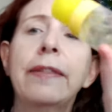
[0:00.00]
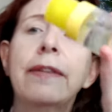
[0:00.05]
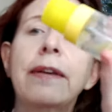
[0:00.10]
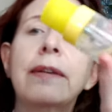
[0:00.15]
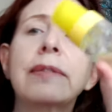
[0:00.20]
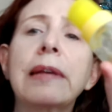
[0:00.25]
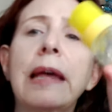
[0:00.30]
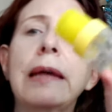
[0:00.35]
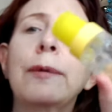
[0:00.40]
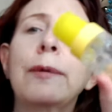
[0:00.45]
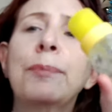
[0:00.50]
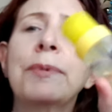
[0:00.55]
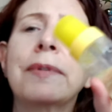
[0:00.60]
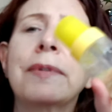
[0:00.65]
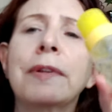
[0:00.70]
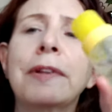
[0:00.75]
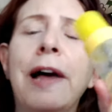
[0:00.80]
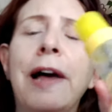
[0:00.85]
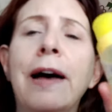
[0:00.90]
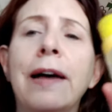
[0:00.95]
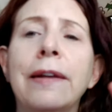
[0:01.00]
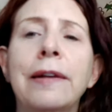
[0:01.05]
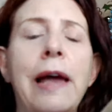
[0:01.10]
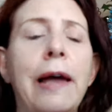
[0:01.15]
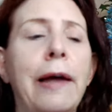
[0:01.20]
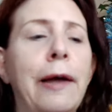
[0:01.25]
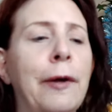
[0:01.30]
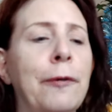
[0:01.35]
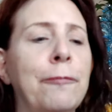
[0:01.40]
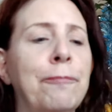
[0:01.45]
This helps a lot.
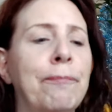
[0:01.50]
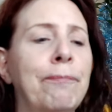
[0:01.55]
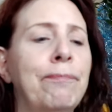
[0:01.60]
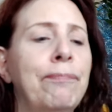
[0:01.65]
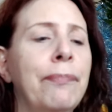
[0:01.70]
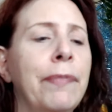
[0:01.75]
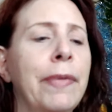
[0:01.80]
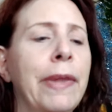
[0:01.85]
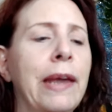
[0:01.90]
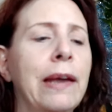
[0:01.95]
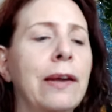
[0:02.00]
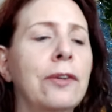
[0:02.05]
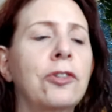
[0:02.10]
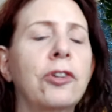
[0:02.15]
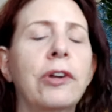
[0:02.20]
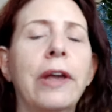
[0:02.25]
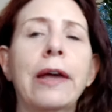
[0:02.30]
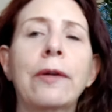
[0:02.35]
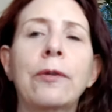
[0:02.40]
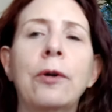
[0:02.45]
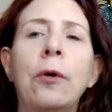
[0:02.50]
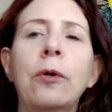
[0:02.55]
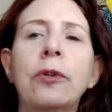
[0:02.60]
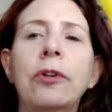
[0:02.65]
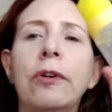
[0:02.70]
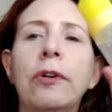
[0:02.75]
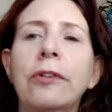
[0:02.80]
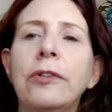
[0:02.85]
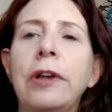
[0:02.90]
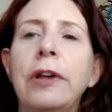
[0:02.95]
Um, as you get
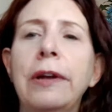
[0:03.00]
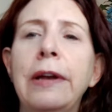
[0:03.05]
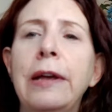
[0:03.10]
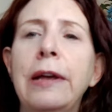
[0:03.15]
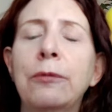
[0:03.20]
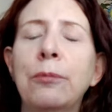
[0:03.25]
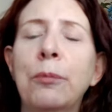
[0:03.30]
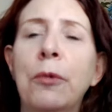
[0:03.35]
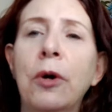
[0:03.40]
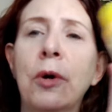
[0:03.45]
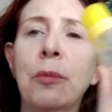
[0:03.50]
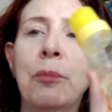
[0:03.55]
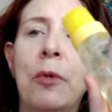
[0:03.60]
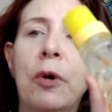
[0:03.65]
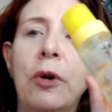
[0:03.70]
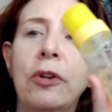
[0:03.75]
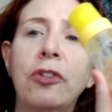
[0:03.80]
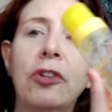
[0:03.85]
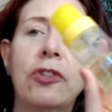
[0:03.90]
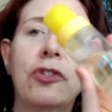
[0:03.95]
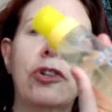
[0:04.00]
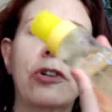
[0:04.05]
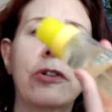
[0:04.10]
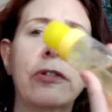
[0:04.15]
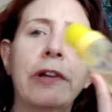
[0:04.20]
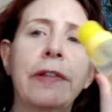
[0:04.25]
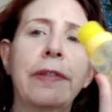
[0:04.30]
older, you need more moisture,